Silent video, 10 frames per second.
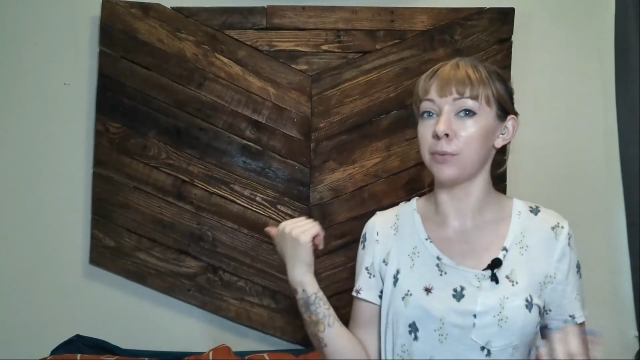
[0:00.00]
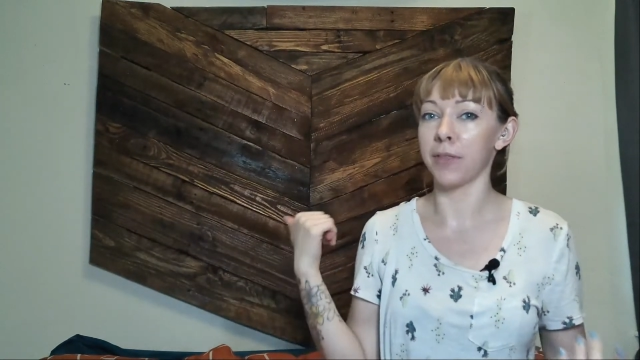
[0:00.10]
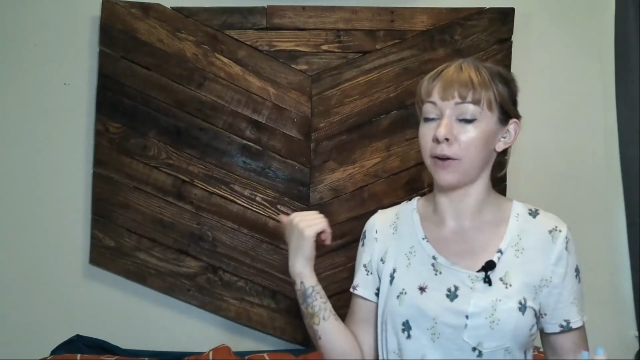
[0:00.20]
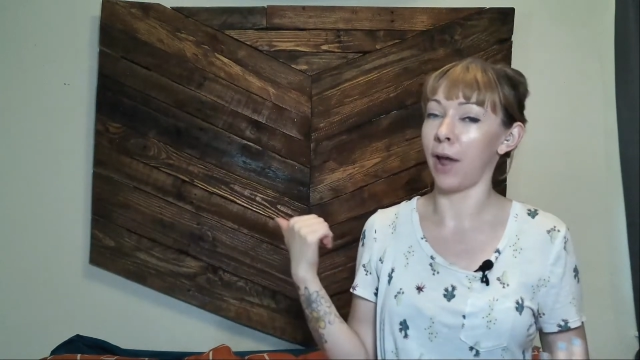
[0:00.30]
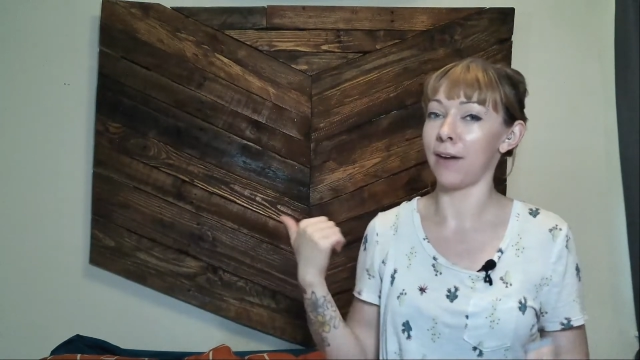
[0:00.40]

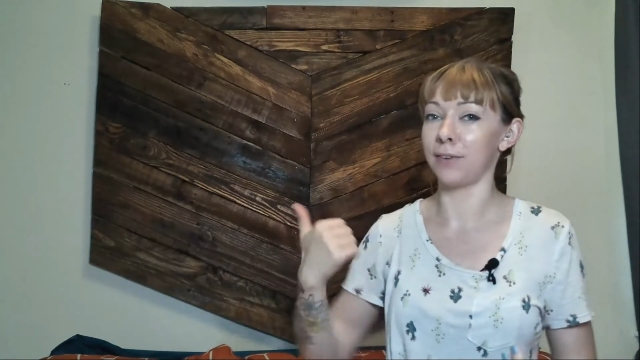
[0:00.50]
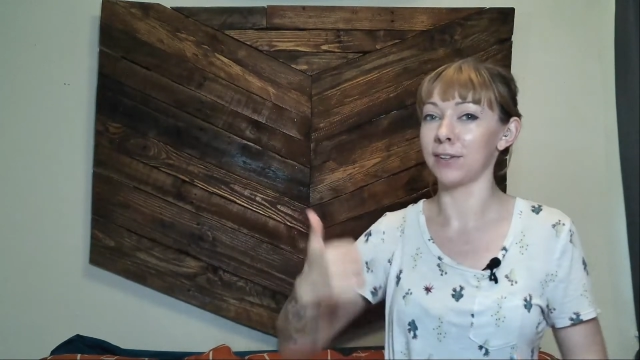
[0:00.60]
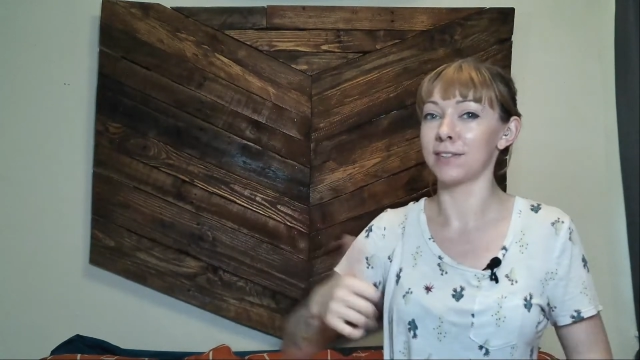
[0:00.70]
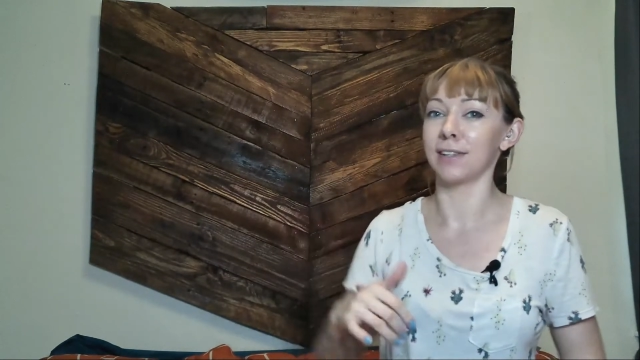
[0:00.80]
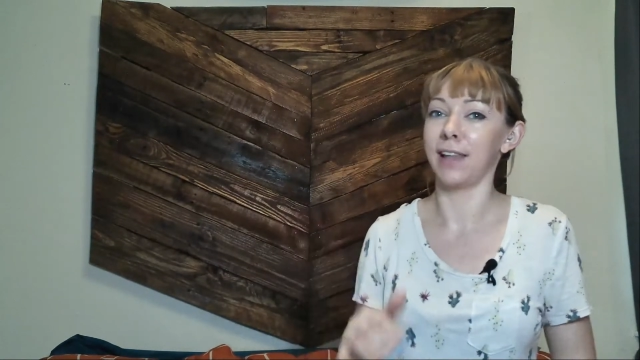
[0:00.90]
without
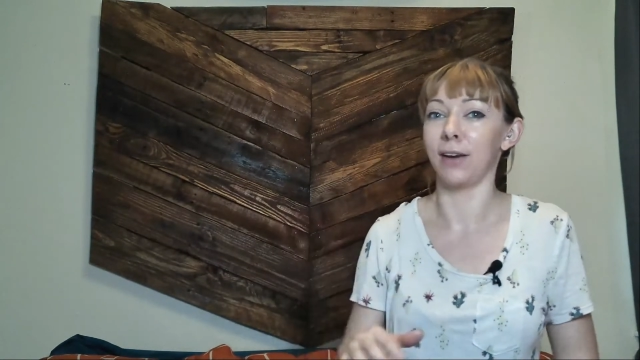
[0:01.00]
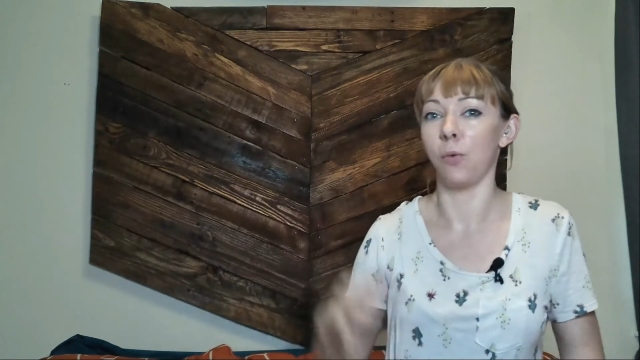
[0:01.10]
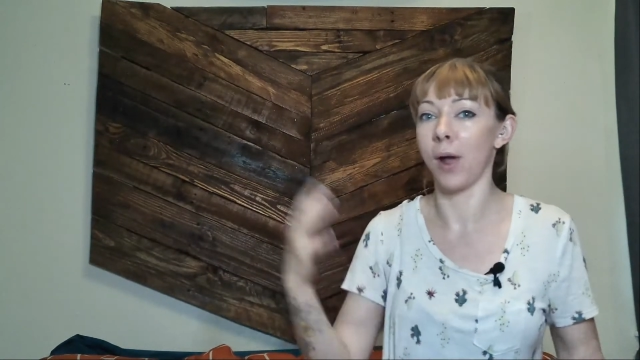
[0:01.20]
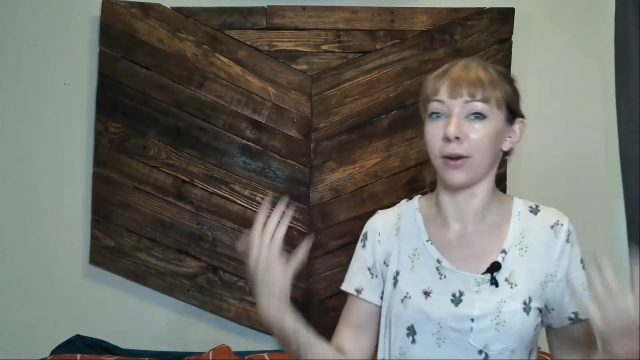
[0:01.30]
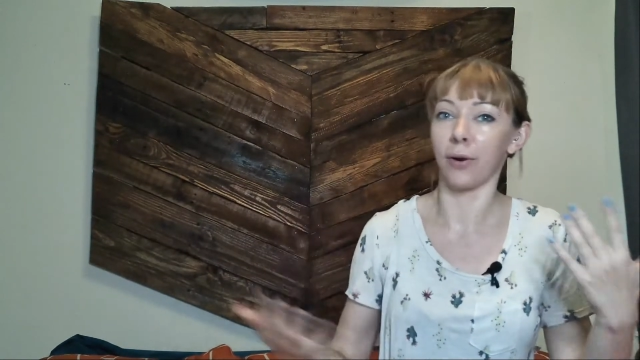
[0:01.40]
having to like
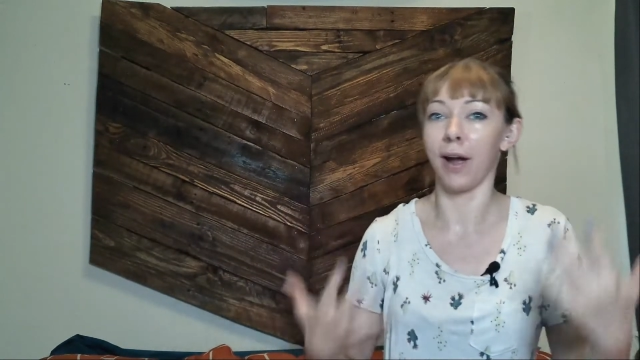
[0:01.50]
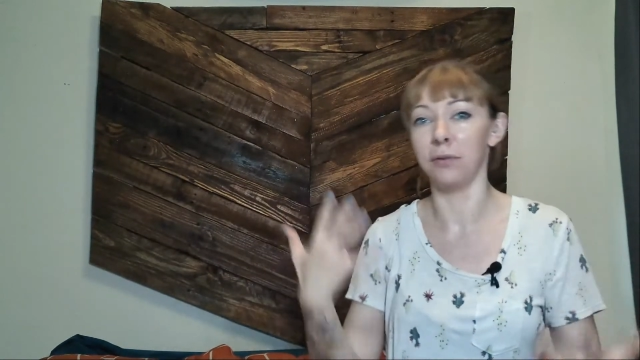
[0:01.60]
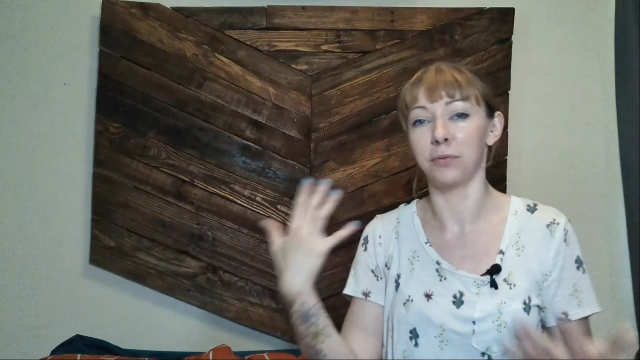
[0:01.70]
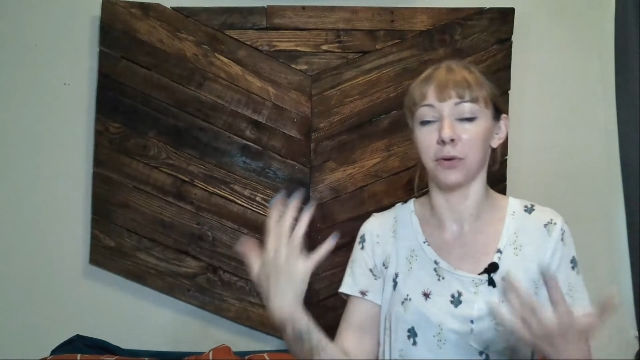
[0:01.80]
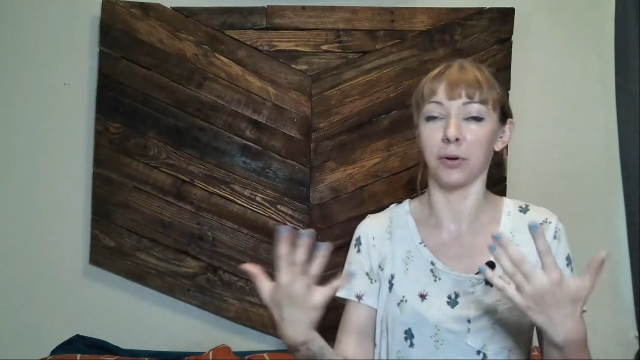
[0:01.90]
wait around
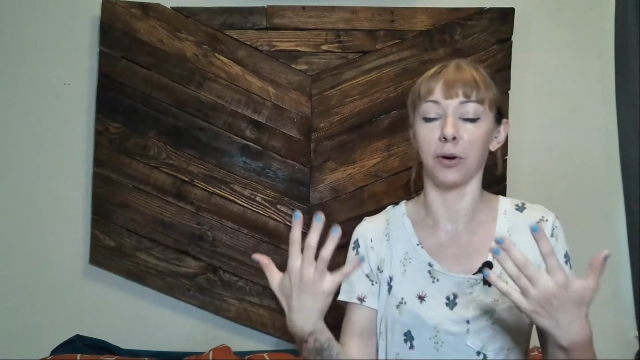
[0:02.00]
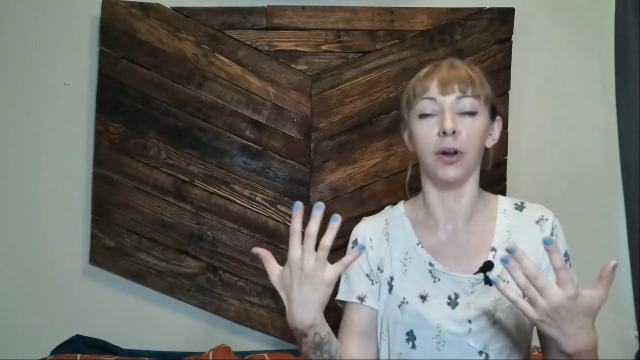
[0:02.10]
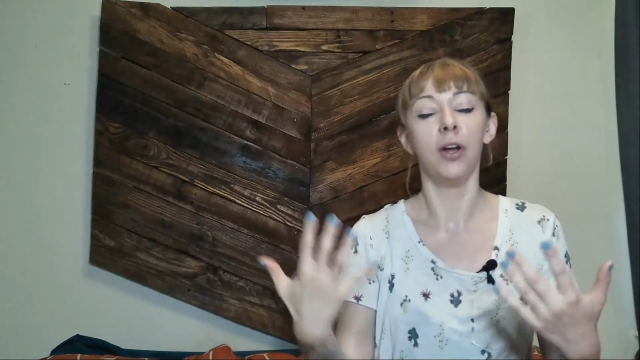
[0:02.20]
for